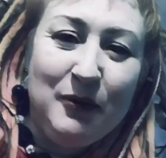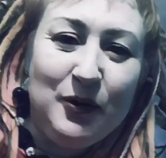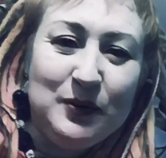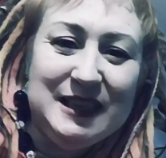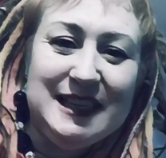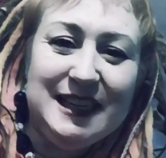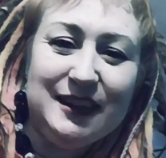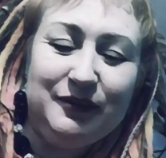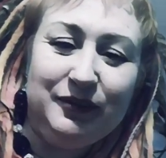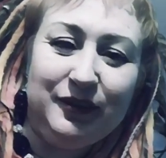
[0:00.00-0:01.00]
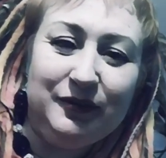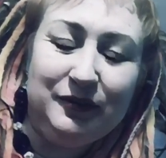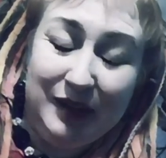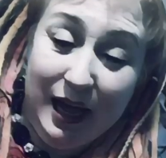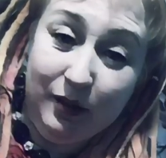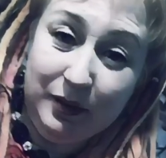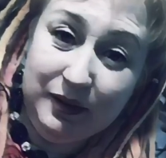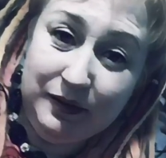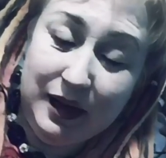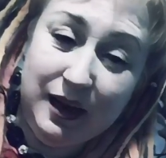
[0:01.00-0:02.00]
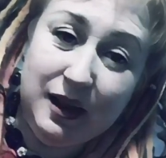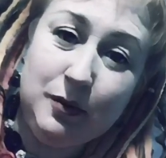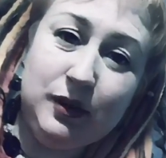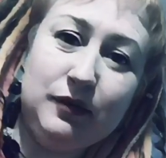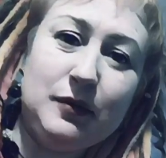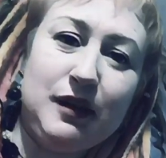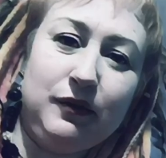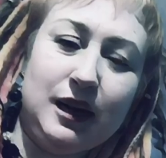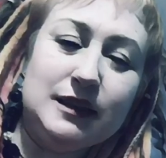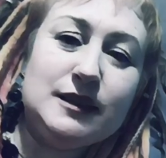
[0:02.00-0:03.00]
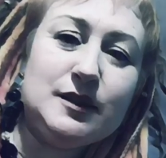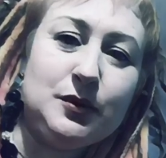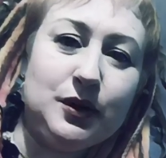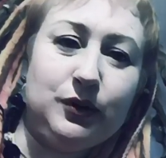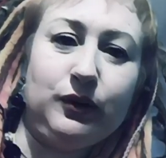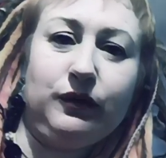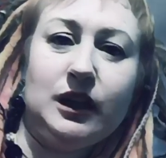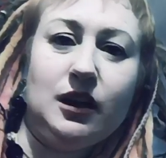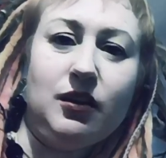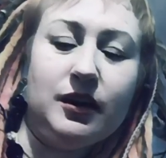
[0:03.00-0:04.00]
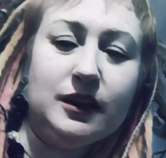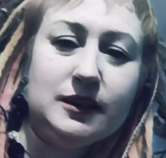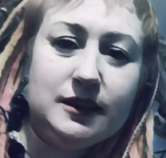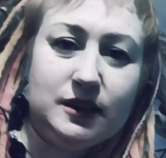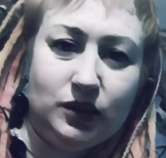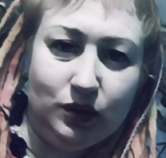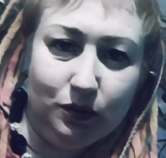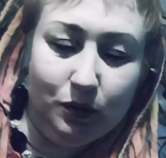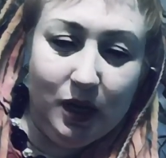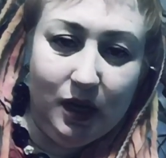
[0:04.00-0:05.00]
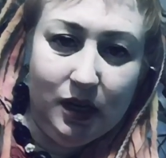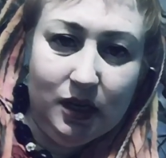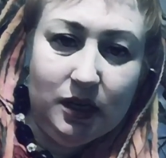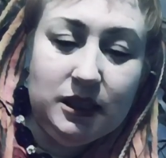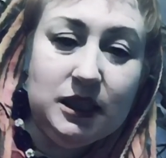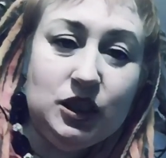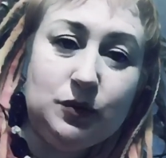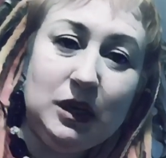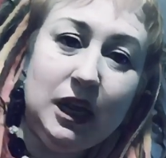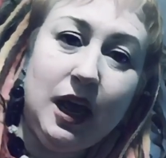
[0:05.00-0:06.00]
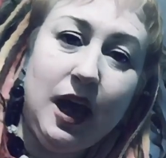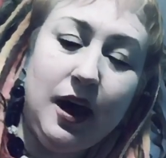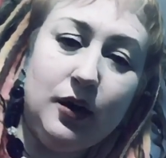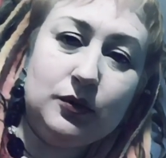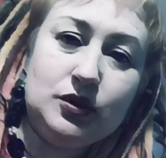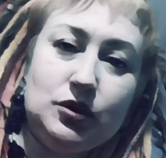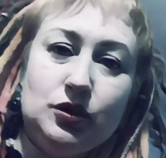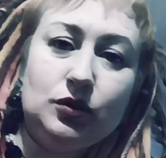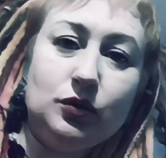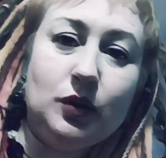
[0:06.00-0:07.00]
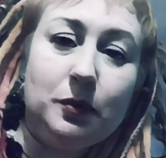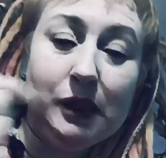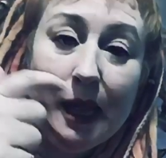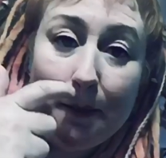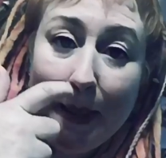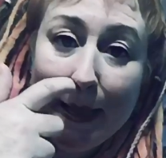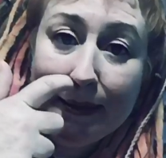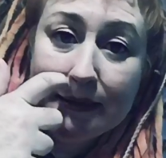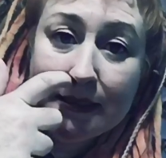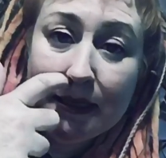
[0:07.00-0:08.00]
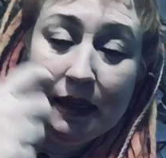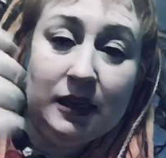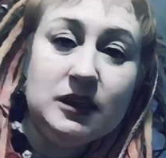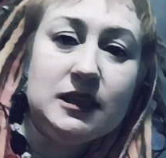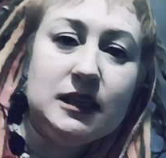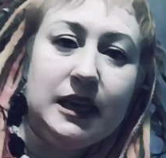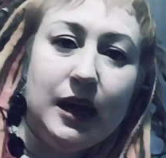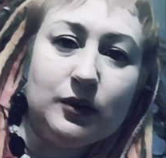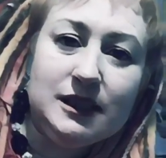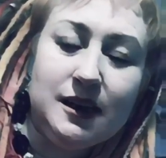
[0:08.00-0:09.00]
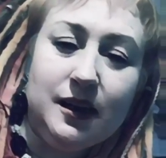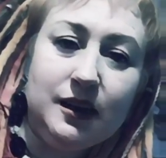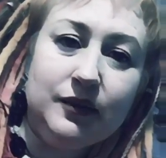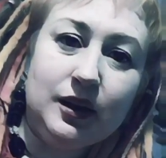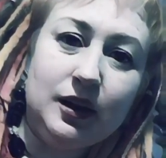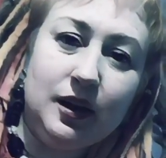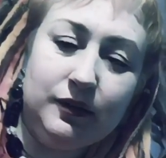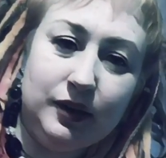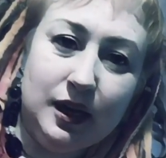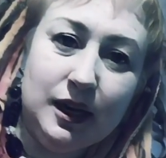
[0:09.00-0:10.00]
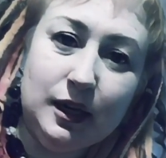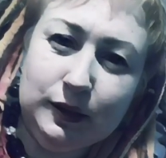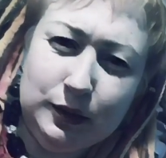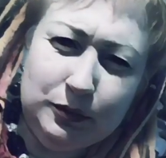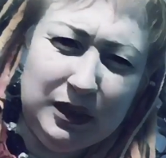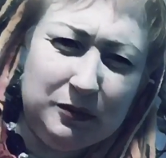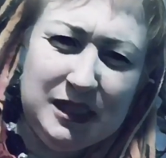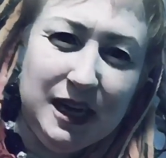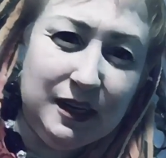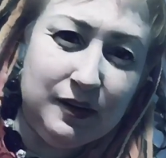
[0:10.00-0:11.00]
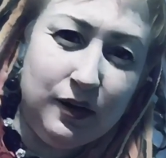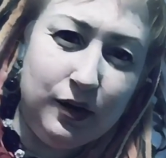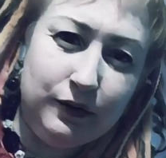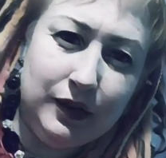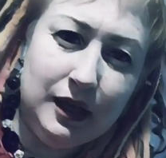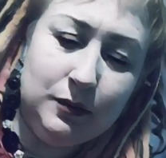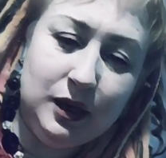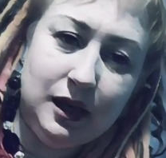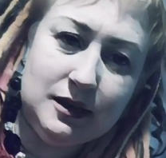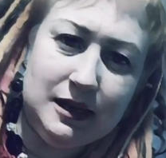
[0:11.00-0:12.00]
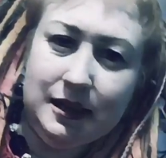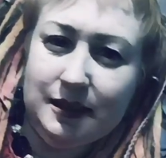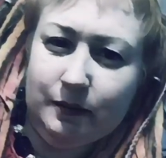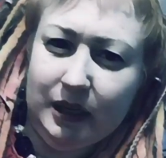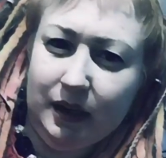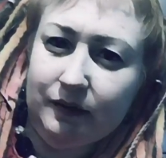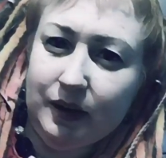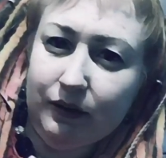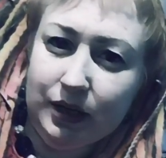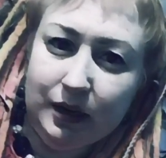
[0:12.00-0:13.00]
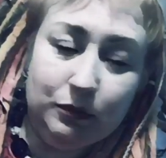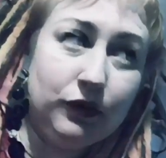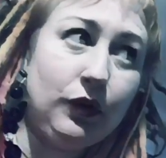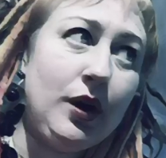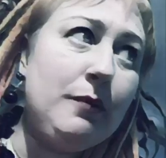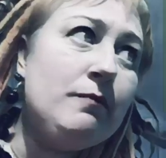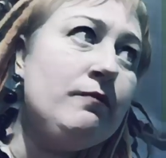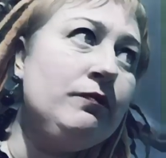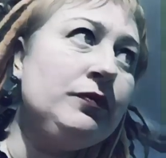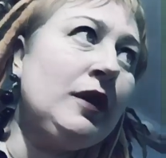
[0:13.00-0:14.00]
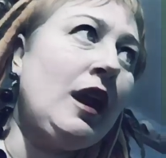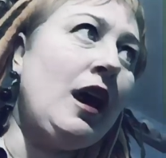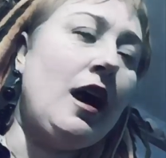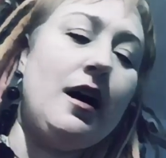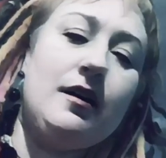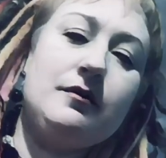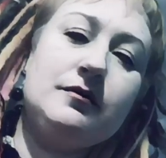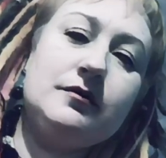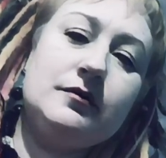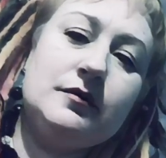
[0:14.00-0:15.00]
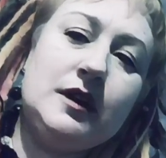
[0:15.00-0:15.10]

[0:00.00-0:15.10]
hoping to get the help of a couple of my friends who are graffiti artists to teach me how to apply paint to the outside of an aluminum sided RV, because that's something I've never done before. And